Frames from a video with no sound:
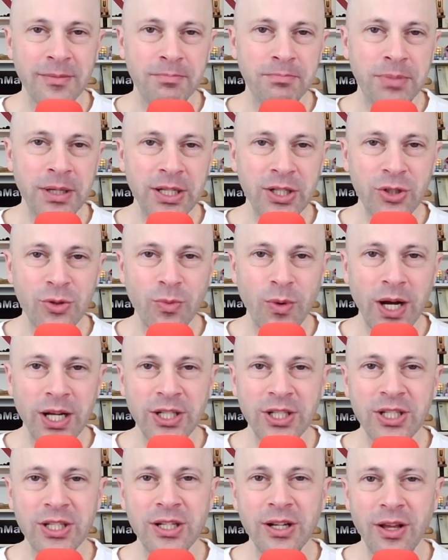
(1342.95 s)
binge
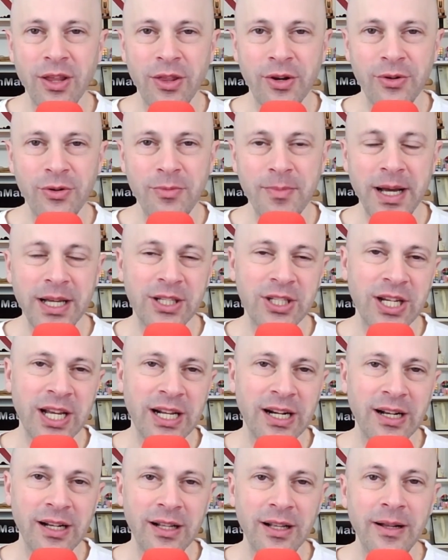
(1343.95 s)
watch through my
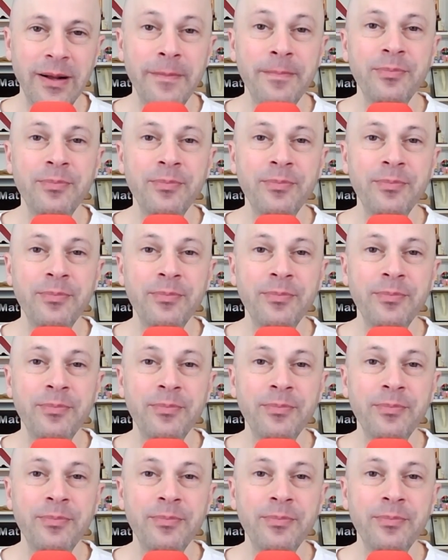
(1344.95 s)
channel.